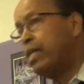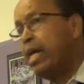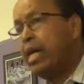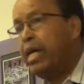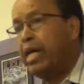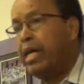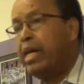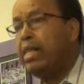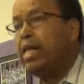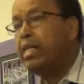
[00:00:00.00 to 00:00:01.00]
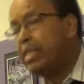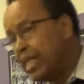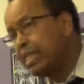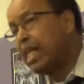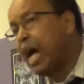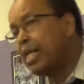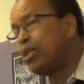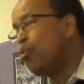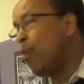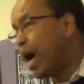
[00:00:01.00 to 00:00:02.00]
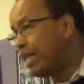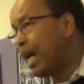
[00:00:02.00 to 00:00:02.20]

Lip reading: day and then just ask what